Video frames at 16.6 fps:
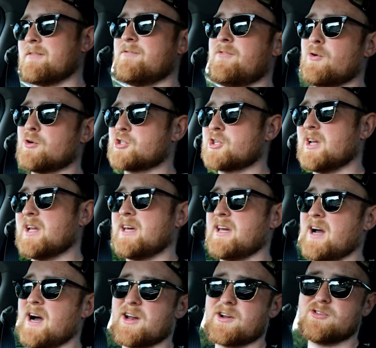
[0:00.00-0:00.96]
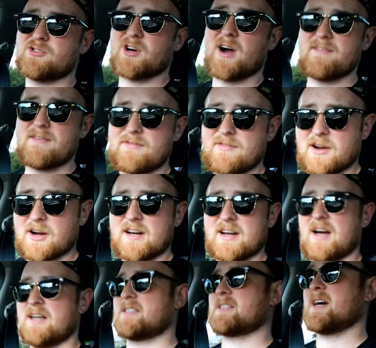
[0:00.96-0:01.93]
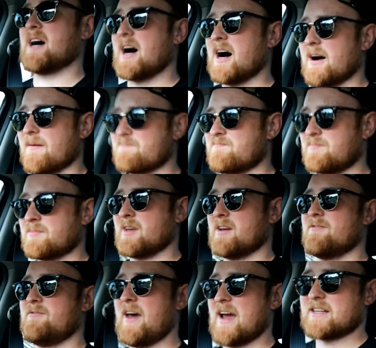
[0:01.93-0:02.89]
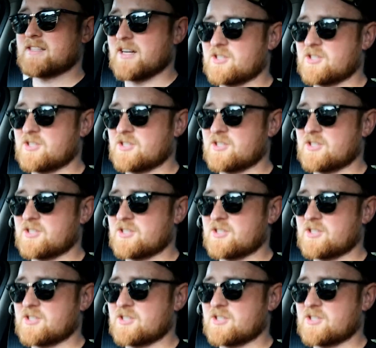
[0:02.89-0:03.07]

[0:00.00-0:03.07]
unfortunately, I don't drive a very nice car. In fact, I